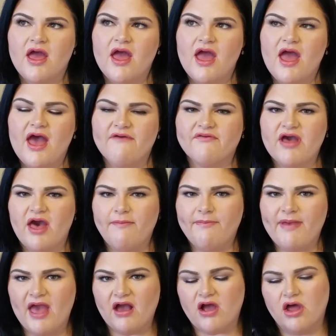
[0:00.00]
have cut
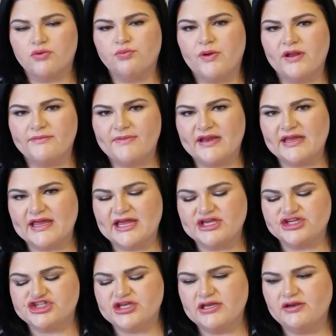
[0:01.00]
back on one
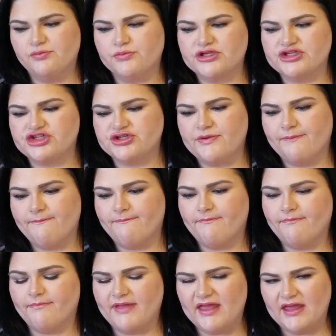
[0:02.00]
medication, which
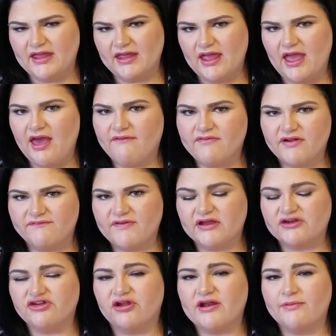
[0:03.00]
may have an
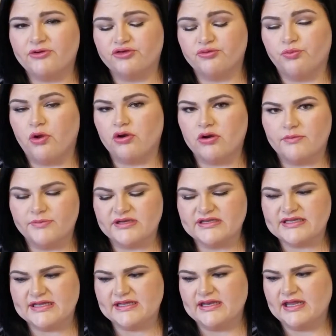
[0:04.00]
effect on how much water I'm
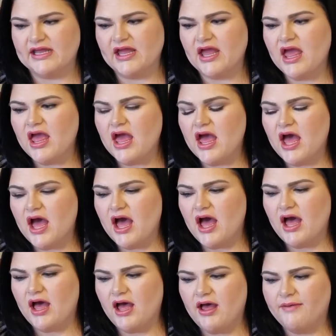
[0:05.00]
retaining.
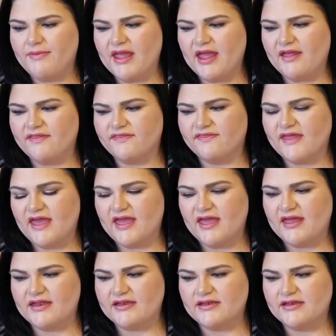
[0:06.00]
And
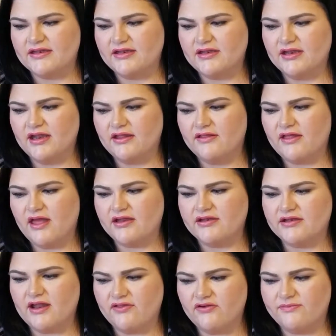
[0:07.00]
then
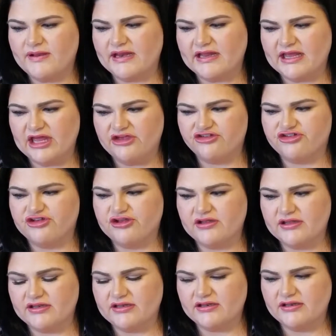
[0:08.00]
another
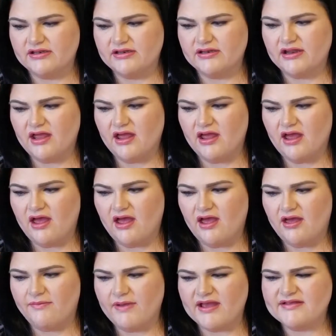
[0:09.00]
medication,
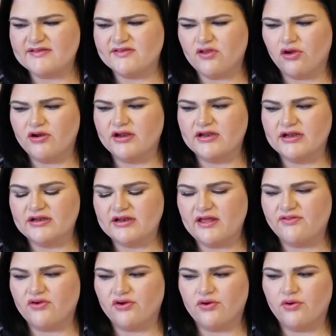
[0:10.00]
I started
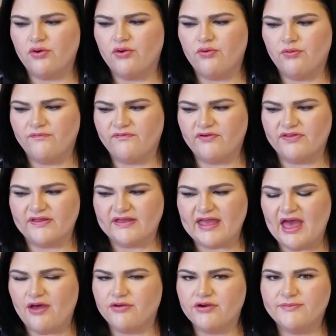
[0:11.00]
another
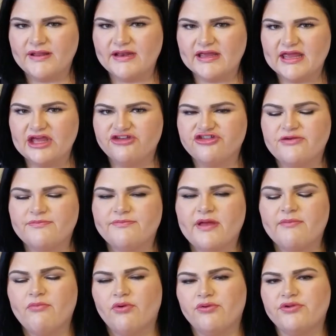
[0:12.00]
over-the-counter medication, but
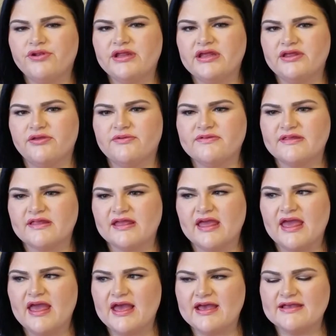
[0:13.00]
I'm only using
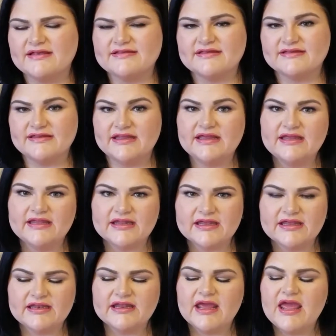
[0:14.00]
it as
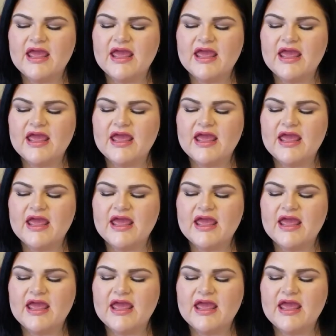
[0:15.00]
needed.